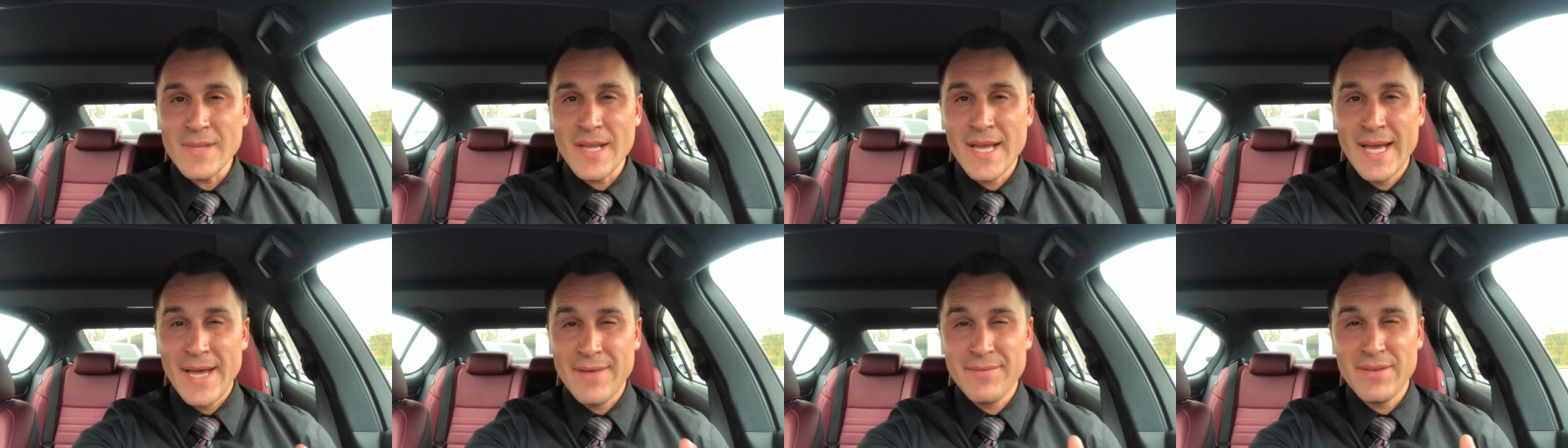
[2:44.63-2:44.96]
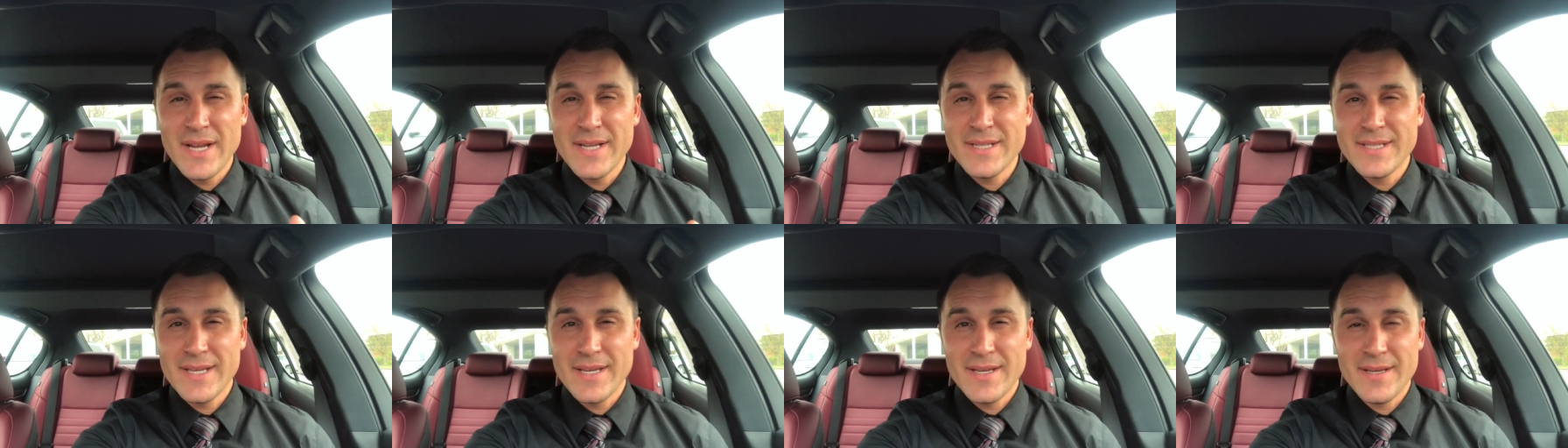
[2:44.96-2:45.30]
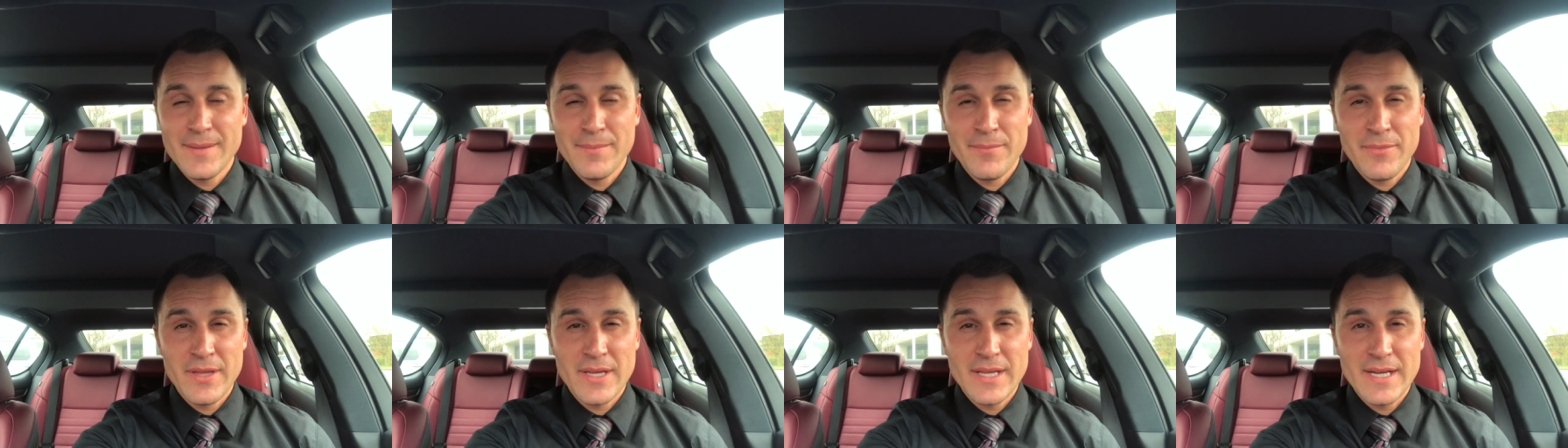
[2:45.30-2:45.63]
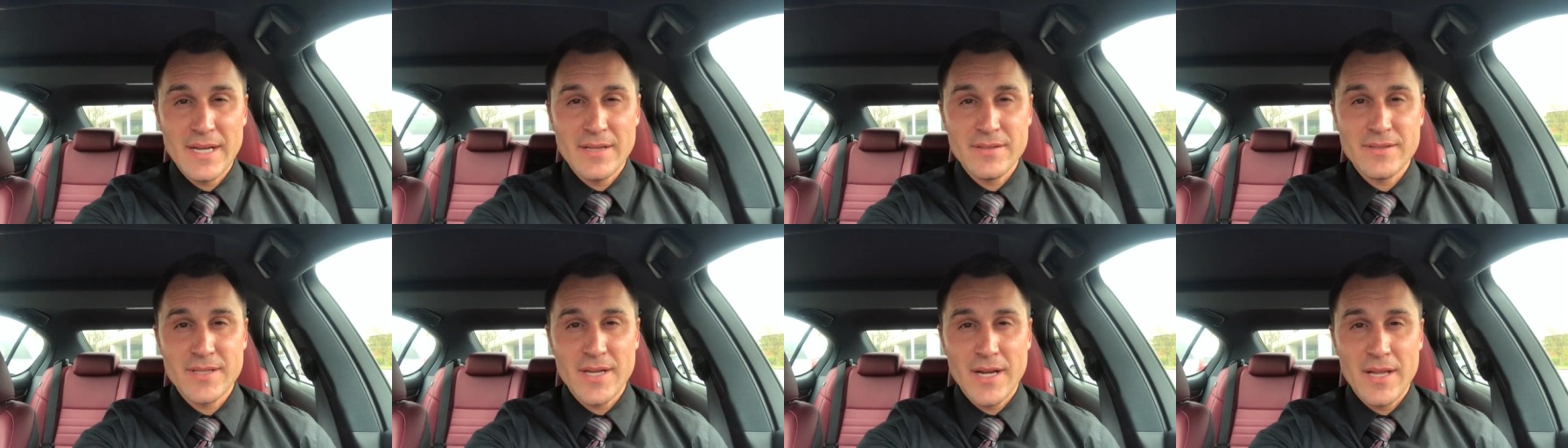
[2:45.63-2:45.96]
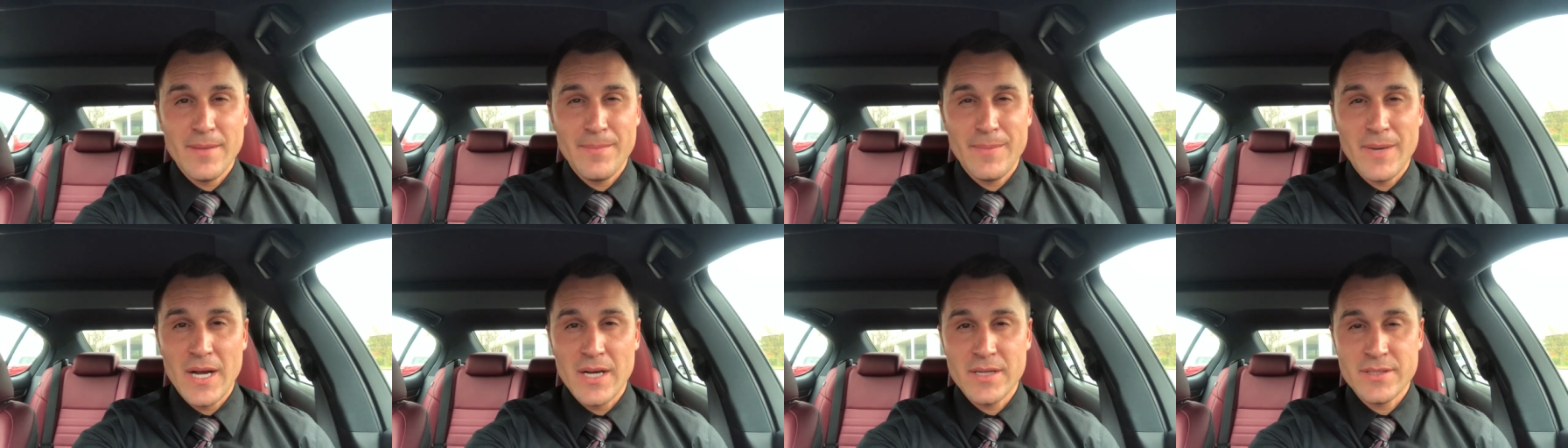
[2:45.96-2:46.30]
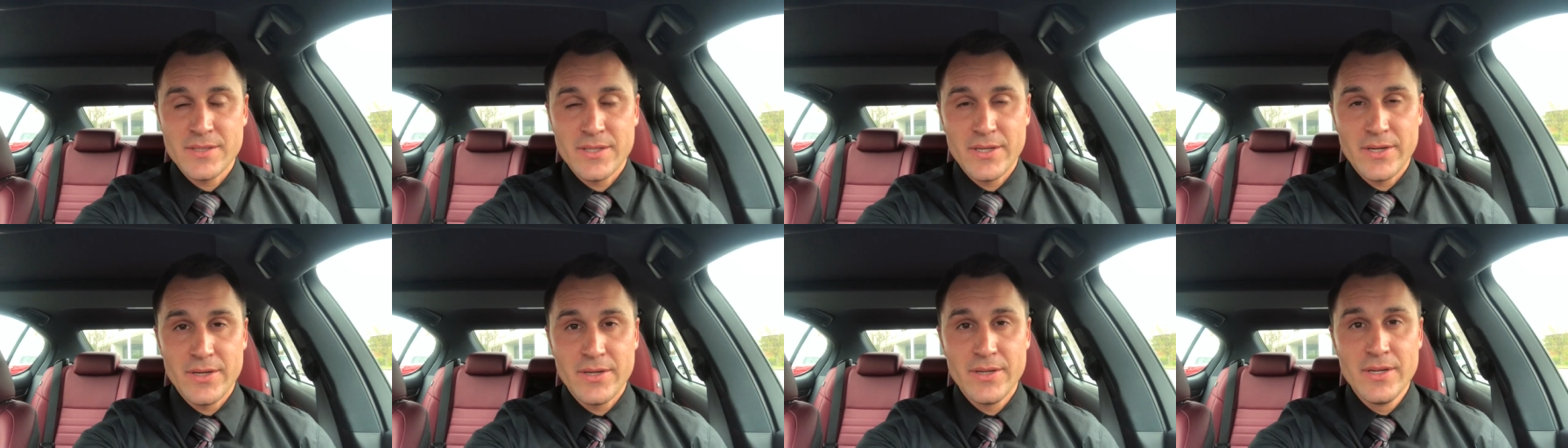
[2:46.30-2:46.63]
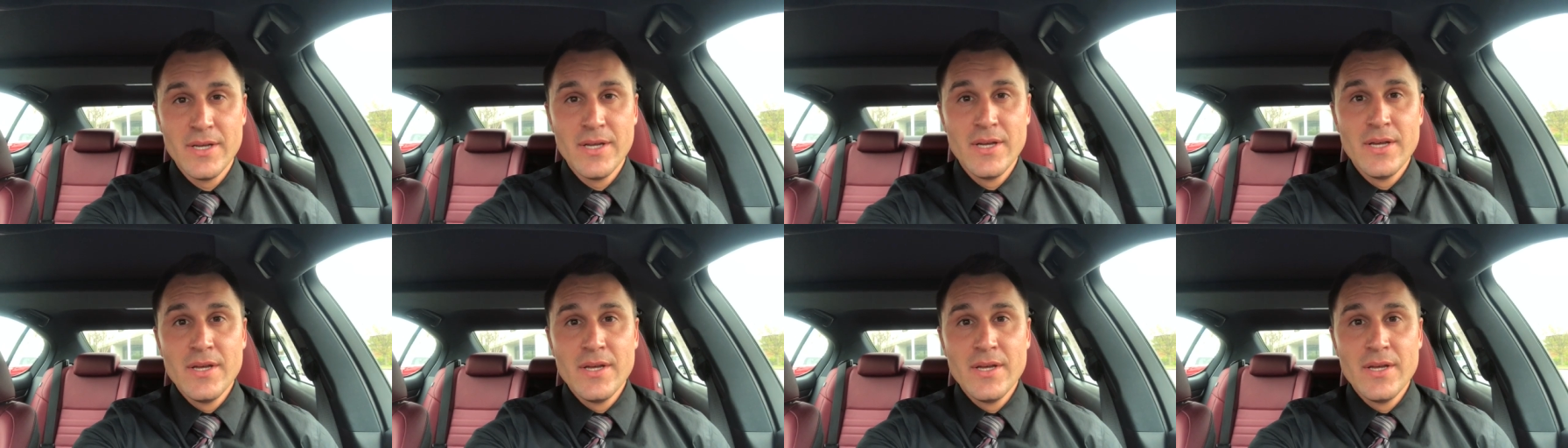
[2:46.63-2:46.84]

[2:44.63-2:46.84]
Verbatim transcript: I have an idea. I'm thinking outside of the box here.